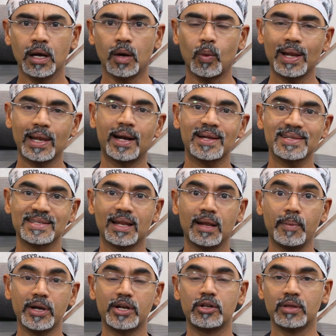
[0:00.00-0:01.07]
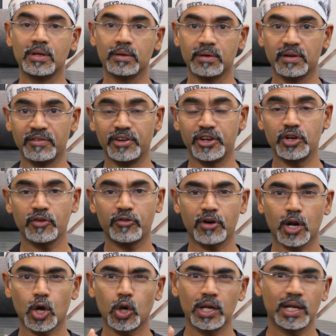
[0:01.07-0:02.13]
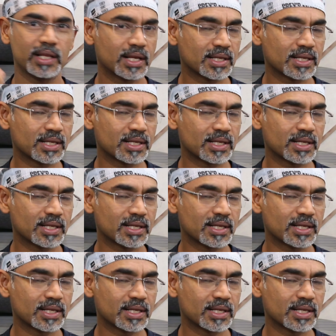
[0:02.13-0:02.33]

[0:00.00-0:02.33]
Let us limit to the video for only